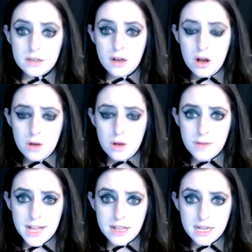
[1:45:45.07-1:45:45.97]
oh
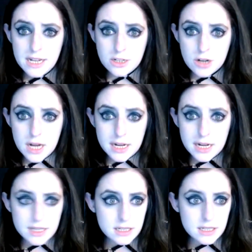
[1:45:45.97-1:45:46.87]
well, I
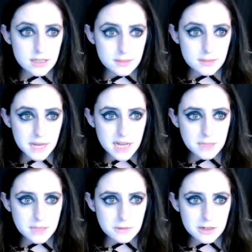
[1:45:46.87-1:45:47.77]
tried. I'm
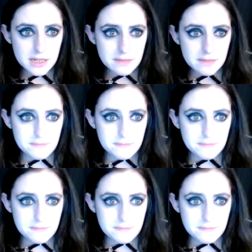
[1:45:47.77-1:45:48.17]
Casper again.